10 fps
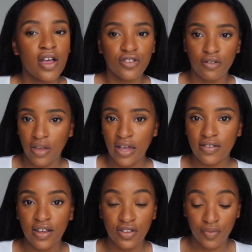So
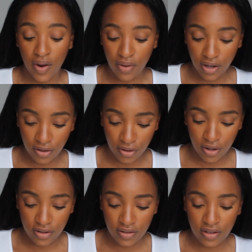yes, it's very
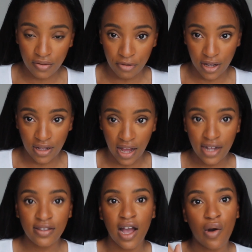good, the ring
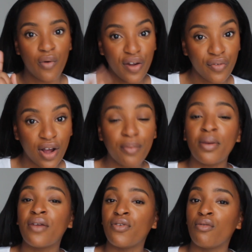light.
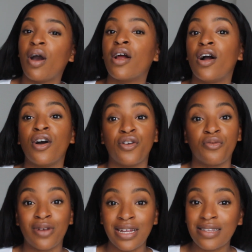However, if you are on a
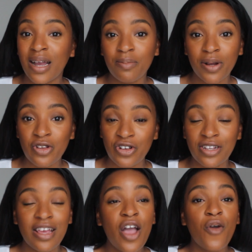really tight
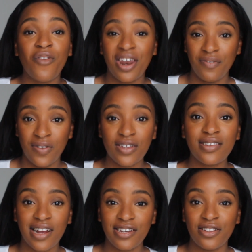budget, when I
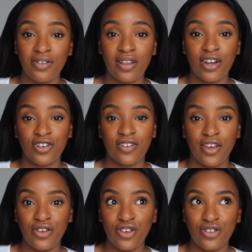first started doing lashes, I
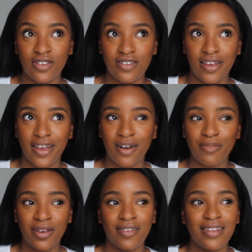used this, like, I
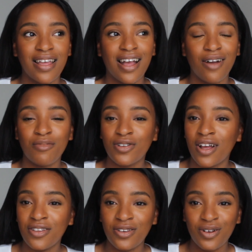mean, how much,
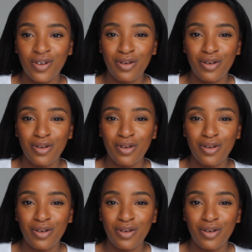I don't know